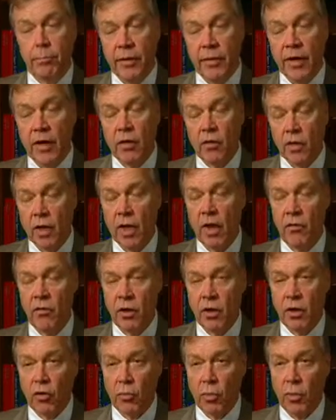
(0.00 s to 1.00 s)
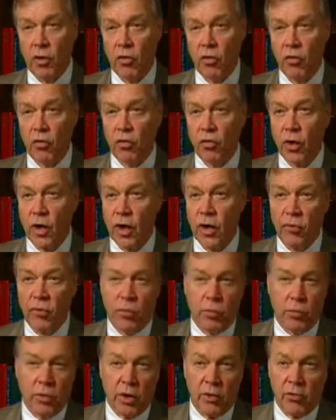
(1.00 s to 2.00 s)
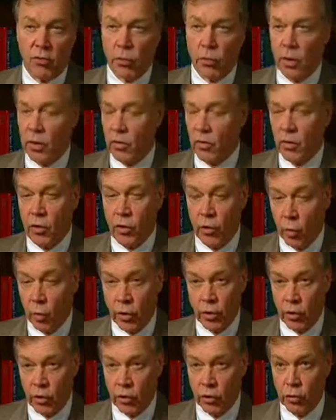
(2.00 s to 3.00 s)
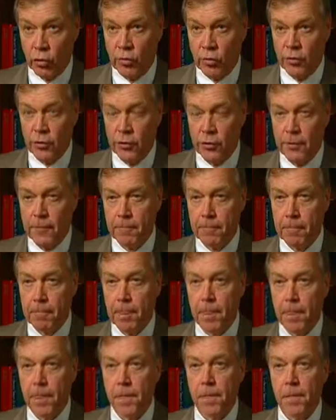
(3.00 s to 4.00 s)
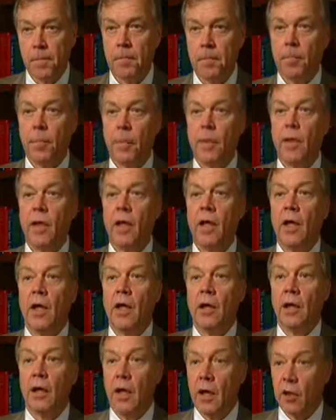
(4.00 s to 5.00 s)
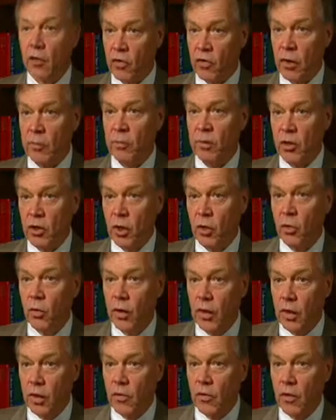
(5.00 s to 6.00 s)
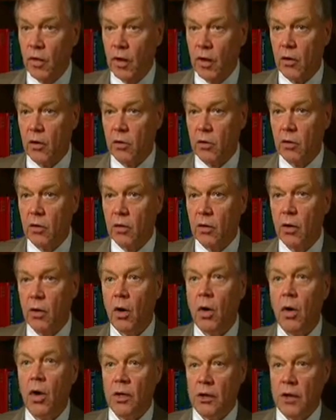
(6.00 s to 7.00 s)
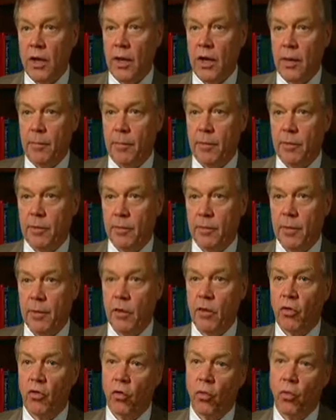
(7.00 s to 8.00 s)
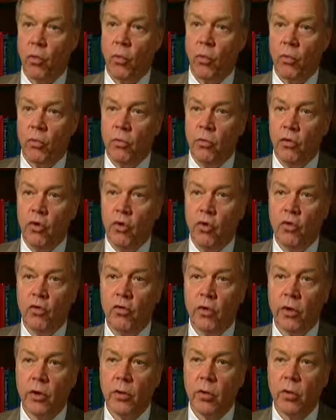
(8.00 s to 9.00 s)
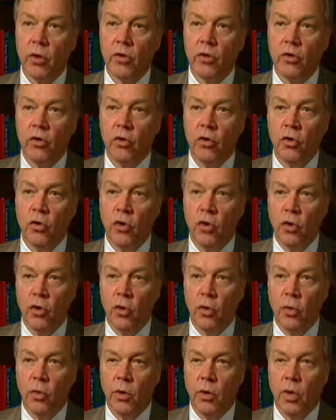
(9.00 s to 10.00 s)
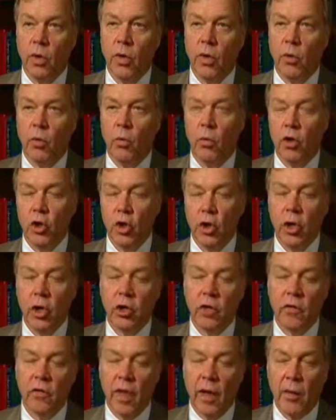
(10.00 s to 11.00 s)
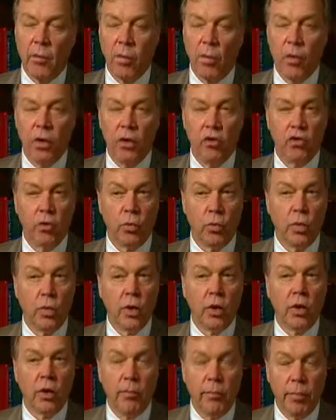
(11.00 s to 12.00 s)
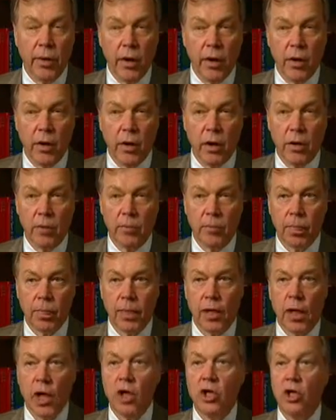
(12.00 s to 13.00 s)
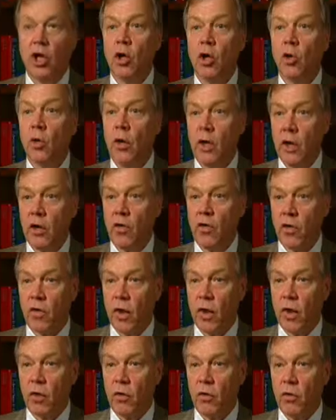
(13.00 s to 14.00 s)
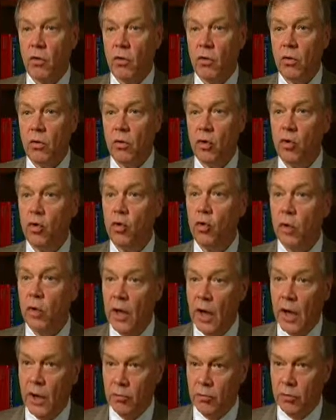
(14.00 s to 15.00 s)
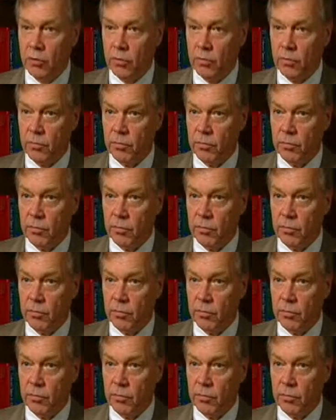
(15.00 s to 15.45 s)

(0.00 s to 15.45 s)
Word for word: but that's kind of an expensive try if the pregnancy rate's under 1 or 2%. Accept a donor egg cycle or adopt. So usually what you do when you get to that point is you're really comparing a donor egg cycle to adoption.